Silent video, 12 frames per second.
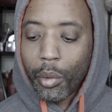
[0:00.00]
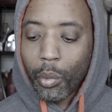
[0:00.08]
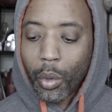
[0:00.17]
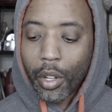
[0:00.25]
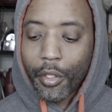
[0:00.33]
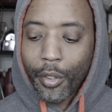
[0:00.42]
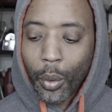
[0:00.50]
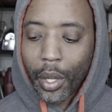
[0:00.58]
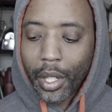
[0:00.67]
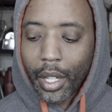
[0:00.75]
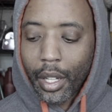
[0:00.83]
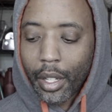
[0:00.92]

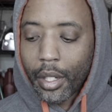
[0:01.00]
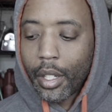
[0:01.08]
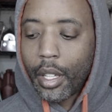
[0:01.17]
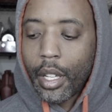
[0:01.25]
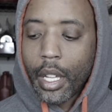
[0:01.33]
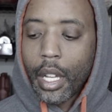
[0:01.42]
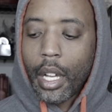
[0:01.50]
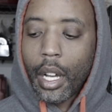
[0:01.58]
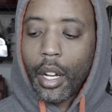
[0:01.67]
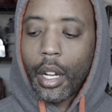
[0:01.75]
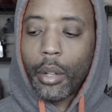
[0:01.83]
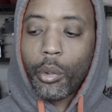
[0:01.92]
149.
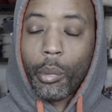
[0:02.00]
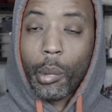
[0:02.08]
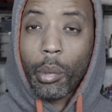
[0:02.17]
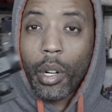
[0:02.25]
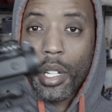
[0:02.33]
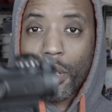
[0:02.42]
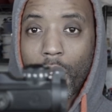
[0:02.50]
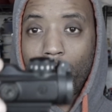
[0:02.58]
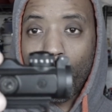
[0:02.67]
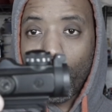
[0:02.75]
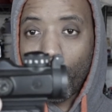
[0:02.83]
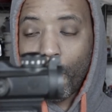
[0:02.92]
Remember I stated
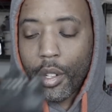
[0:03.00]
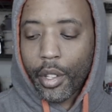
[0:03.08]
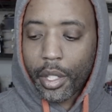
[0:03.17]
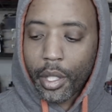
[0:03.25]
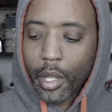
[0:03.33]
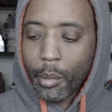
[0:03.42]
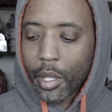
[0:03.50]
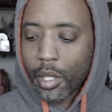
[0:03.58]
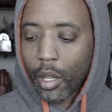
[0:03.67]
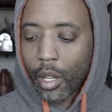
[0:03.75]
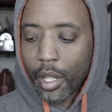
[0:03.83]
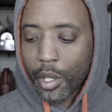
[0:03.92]
earlier that the
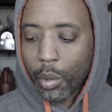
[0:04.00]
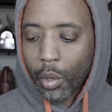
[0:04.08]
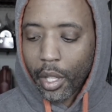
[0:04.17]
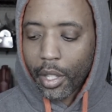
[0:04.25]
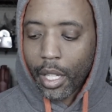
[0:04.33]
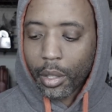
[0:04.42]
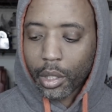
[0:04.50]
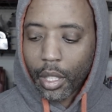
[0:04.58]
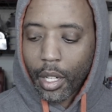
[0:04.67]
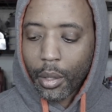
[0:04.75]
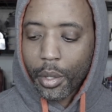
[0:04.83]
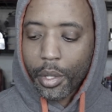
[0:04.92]
MSR has 20,000
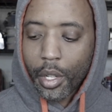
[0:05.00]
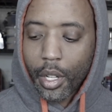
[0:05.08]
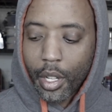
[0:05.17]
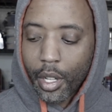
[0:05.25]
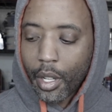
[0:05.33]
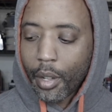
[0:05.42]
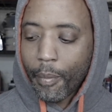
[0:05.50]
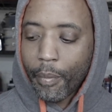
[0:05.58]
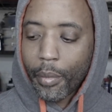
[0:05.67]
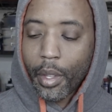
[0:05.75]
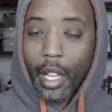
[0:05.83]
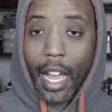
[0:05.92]
hours,
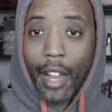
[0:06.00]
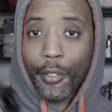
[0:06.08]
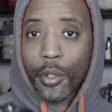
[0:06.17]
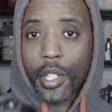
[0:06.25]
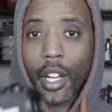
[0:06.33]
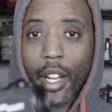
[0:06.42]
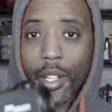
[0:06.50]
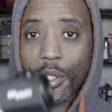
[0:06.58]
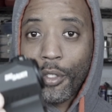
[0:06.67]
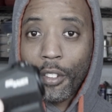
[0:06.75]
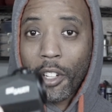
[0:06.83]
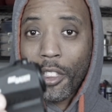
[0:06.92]
advertised
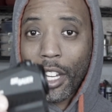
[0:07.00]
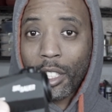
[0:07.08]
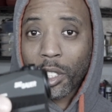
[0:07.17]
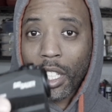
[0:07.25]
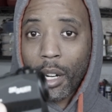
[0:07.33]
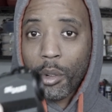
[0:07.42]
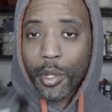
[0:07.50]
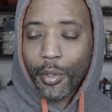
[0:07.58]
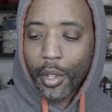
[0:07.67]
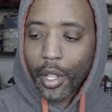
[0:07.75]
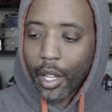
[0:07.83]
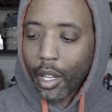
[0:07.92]
50,000 hours for
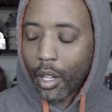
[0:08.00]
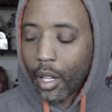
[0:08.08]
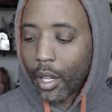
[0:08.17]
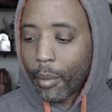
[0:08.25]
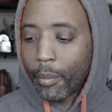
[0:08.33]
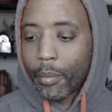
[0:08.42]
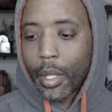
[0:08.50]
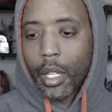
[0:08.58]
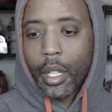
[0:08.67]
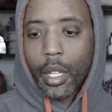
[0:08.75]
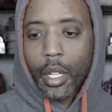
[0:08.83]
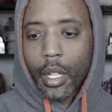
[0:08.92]
the
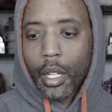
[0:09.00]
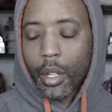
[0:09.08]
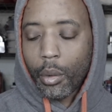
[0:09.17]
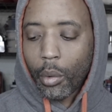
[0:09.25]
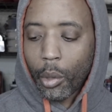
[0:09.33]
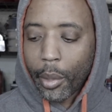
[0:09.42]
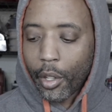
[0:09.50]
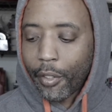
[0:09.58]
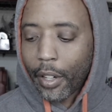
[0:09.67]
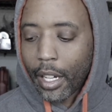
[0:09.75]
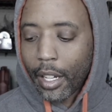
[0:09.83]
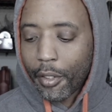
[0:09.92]
Romeo
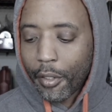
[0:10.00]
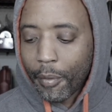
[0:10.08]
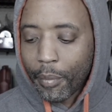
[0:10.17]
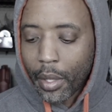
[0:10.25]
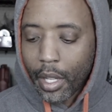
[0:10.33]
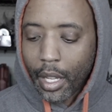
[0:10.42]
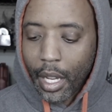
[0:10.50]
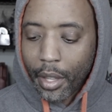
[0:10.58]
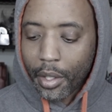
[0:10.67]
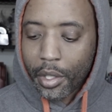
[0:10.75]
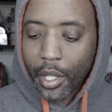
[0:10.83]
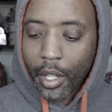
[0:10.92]
5. And
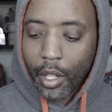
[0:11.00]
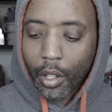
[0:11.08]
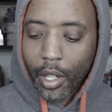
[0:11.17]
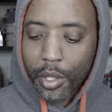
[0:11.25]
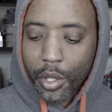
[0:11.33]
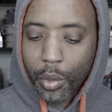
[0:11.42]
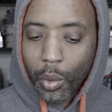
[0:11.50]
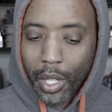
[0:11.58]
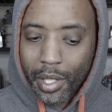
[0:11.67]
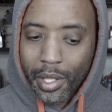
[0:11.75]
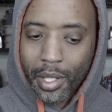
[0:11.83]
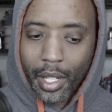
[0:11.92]
the
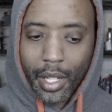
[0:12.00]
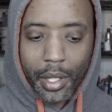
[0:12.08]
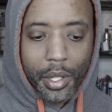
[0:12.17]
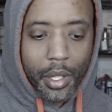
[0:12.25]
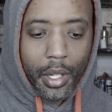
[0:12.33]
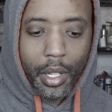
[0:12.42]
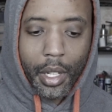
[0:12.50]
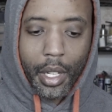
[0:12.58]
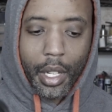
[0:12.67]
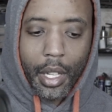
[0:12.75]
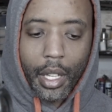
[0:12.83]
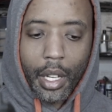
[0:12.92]
TRS-26,
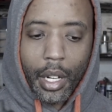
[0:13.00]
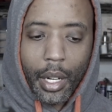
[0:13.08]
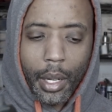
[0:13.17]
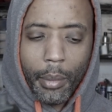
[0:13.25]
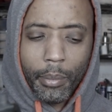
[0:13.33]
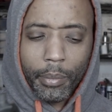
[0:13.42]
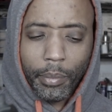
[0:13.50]
I